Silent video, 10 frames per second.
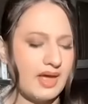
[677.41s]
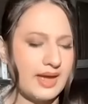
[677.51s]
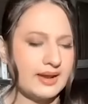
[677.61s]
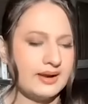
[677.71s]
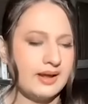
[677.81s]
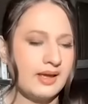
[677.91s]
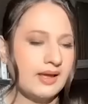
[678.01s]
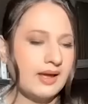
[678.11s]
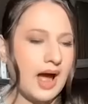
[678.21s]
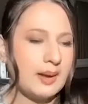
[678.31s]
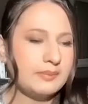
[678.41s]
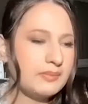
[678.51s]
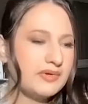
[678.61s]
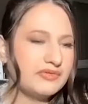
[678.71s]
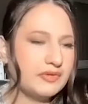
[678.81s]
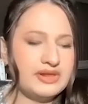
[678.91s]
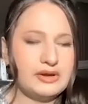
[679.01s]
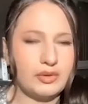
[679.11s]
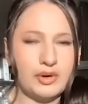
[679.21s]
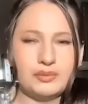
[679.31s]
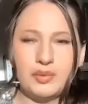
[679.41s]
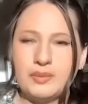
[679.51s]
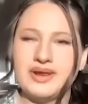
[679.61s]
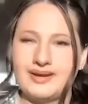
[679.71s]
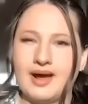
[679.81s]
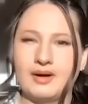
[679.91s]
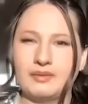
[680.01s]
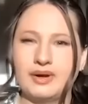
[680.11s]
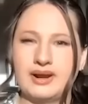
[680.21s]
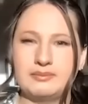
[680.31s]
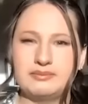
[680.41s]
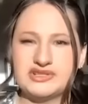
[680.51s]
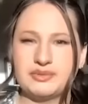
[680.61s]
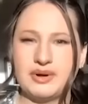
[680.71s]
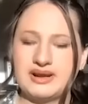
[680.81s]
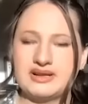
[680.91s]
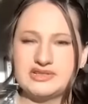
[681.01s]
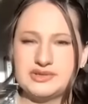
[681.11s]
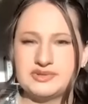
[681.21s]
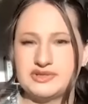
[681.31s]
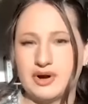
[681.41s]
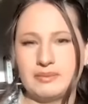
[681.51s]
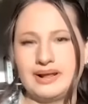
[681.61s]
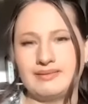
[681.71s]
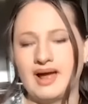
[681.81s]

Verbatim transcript: and I'm, I'm a fully grown woman now, and I'm just ready to start my